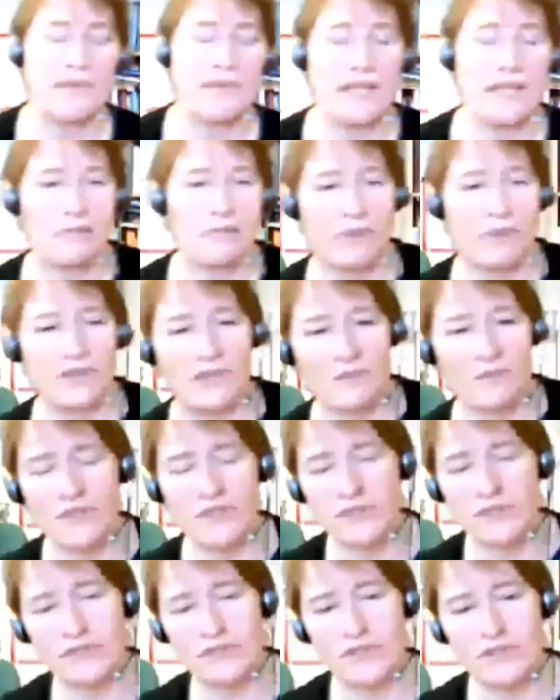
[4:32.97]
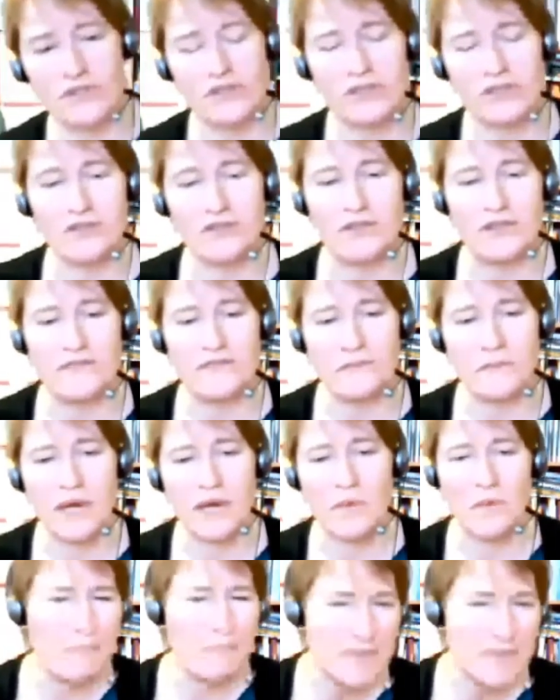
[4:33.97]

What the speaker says: Blackboard module or